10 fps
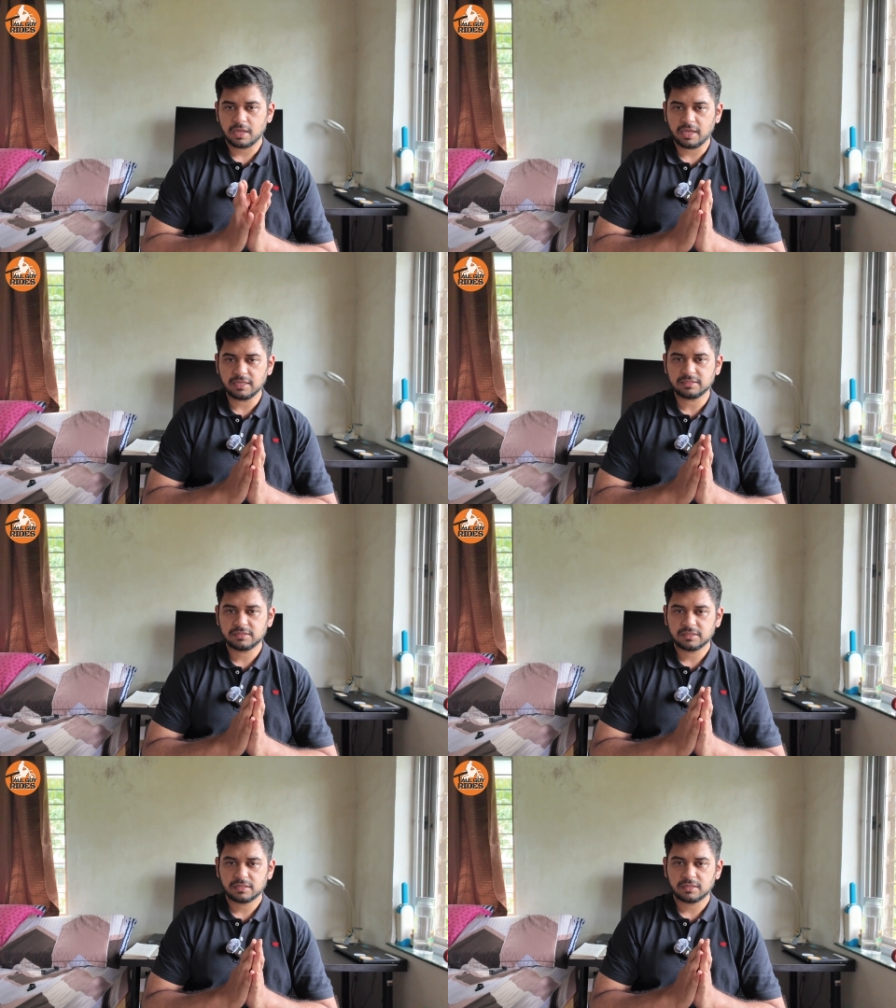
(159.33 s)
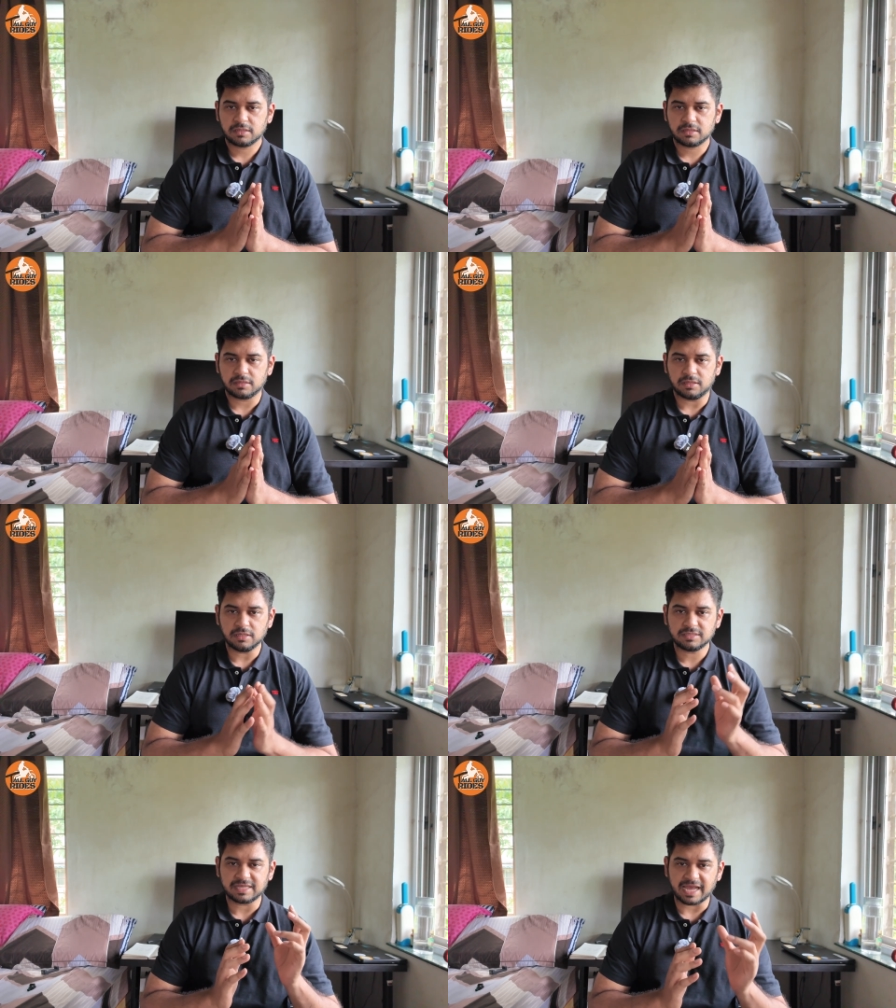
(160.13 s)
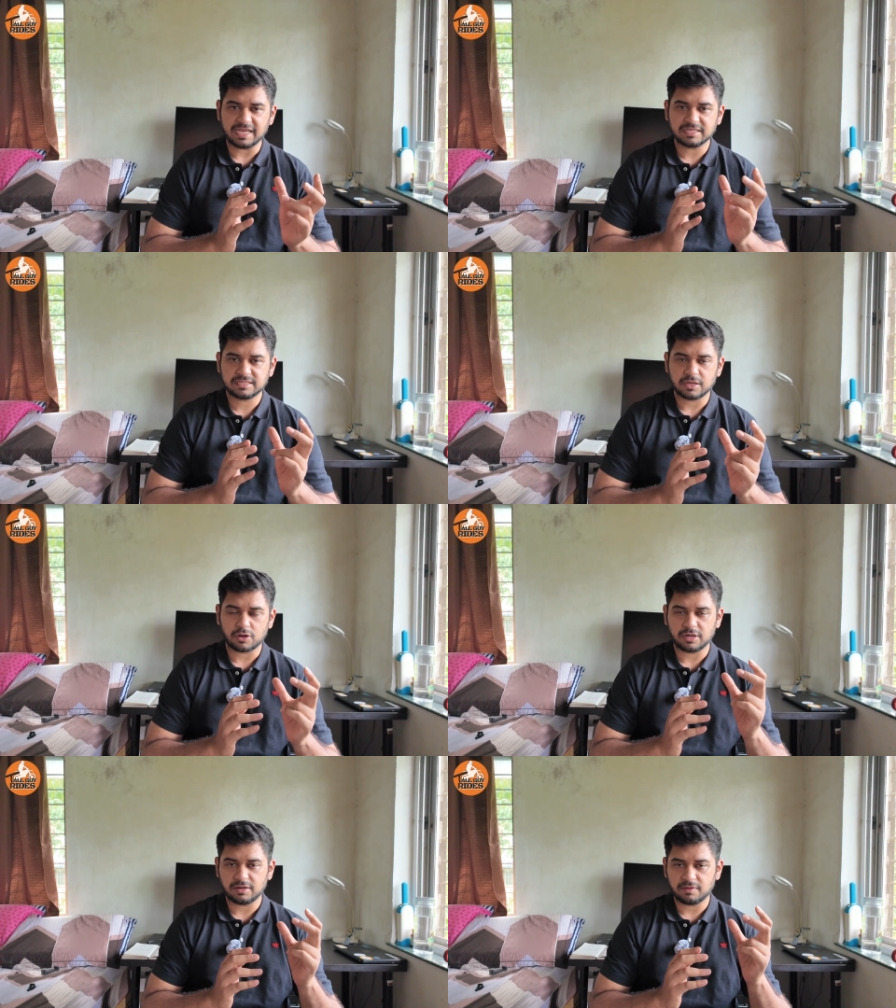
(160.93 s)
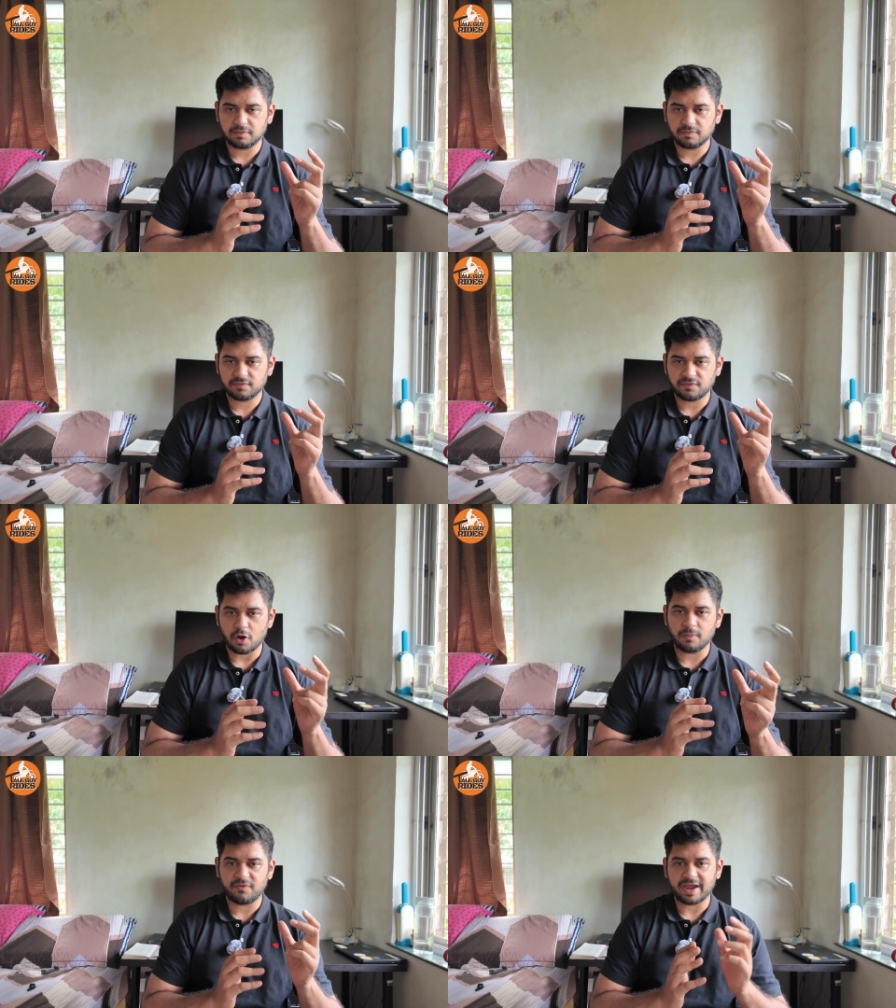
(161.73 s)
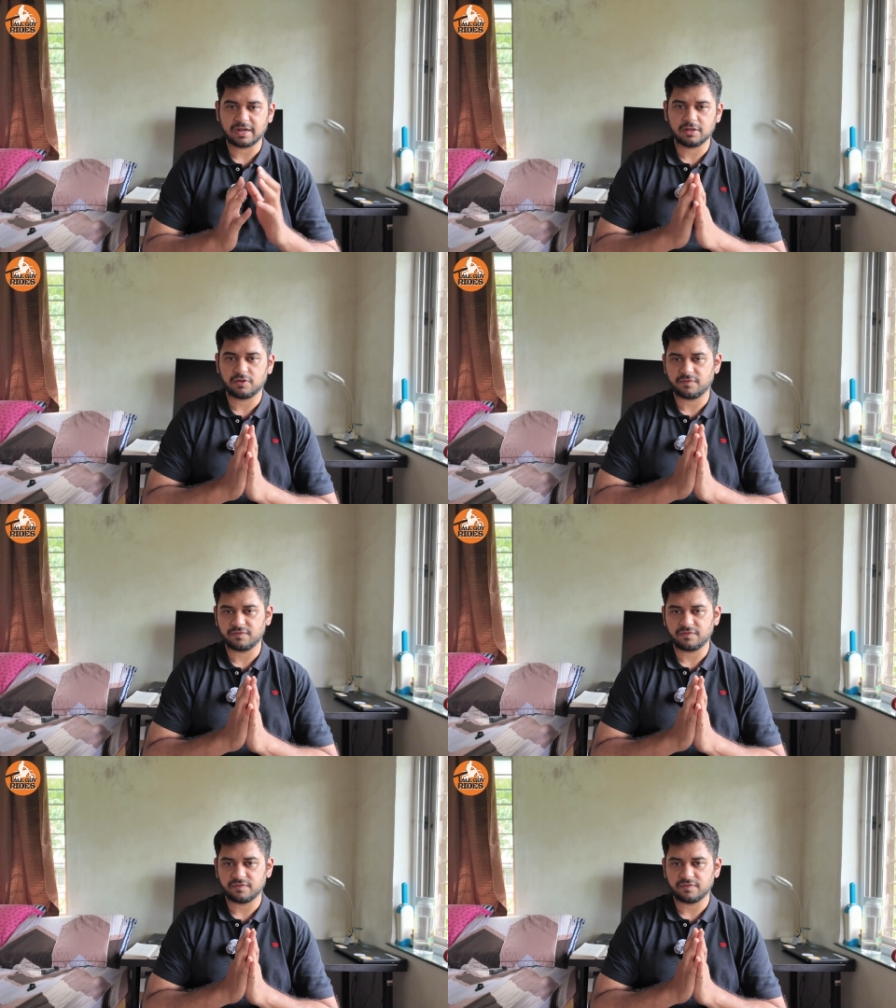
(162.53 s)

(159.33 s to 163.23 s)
is the size or form factor of